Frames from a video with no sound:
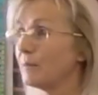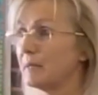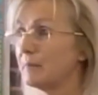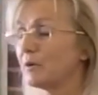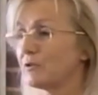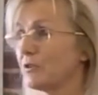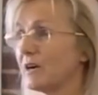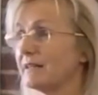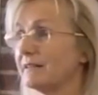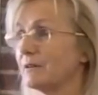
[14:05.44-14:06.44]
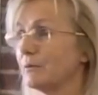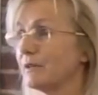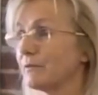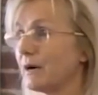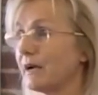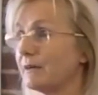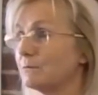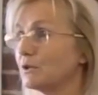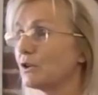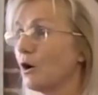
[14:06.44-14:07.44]
the people are trying to deal with, right,
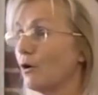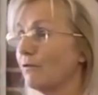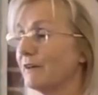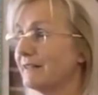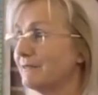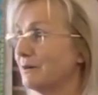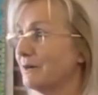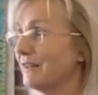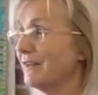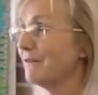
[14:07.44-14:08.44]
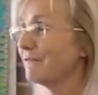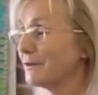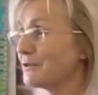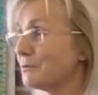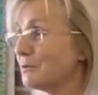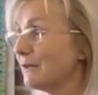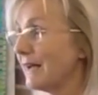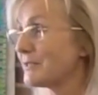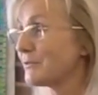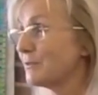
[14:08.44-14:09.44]
with COVID and with virtual
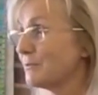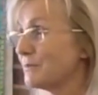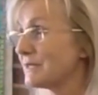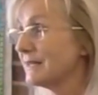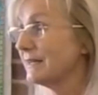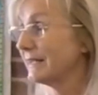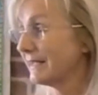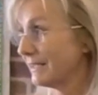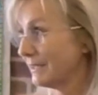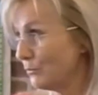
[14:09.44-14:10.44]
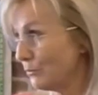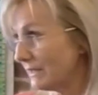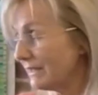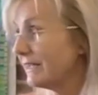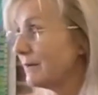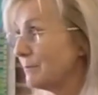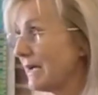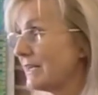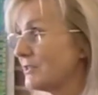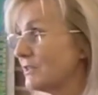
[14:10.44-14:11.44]
classrooms. Can you really
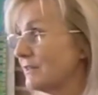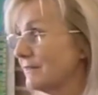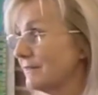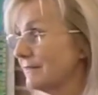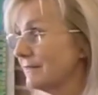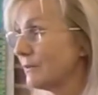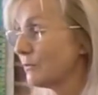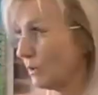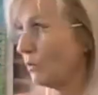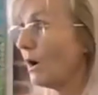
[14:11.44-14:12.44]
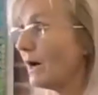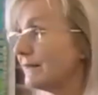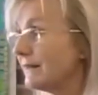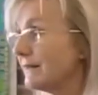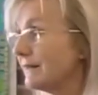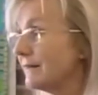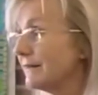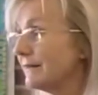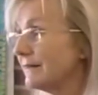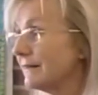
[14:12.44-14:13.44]
imagine Rwanda?
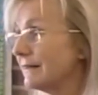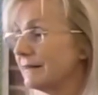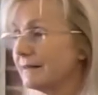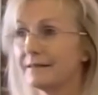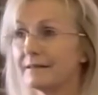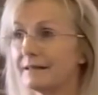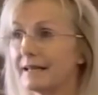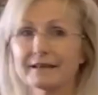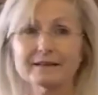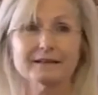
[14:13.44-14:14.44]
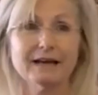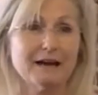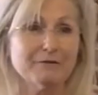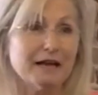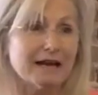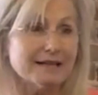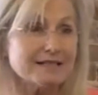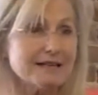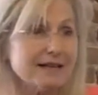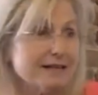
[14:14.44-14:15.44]
Like
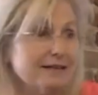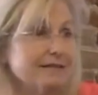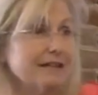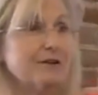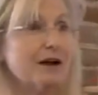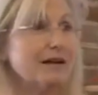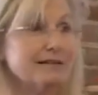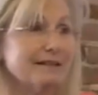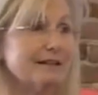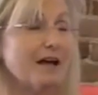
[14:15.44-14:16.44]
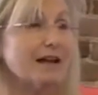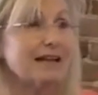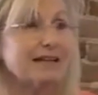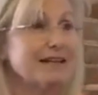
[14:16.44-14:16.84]
Afghanistan? They're not, they're not like